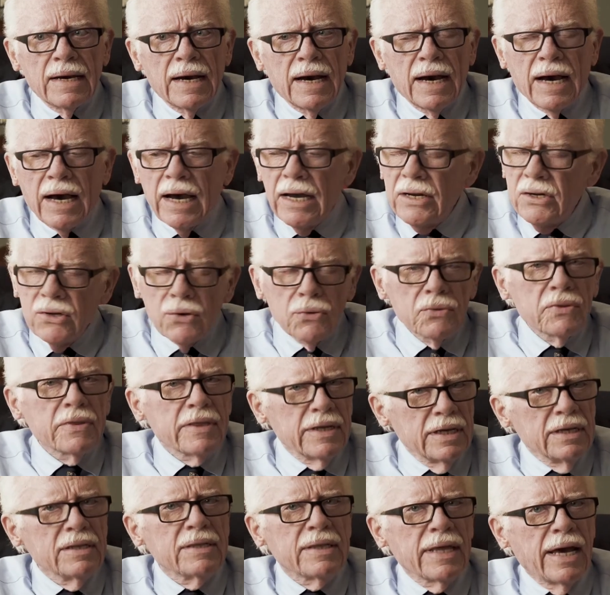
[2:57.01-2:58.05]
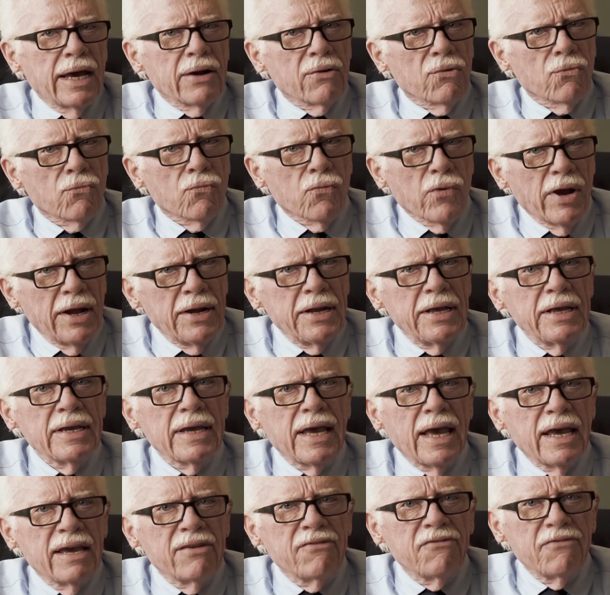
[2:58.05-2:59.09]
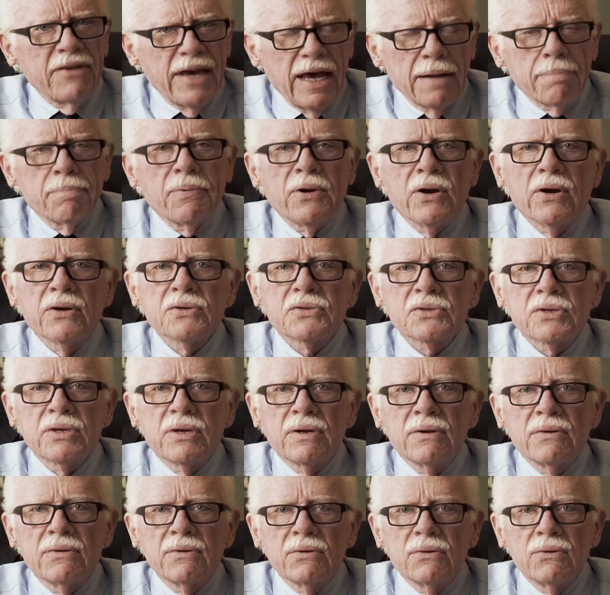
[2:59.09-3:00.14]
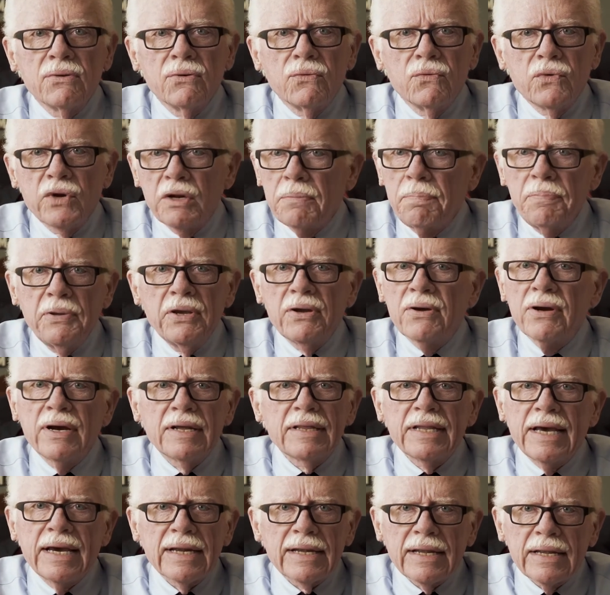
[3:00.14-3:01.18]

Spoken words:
I don't think that renting a fat person would appear on that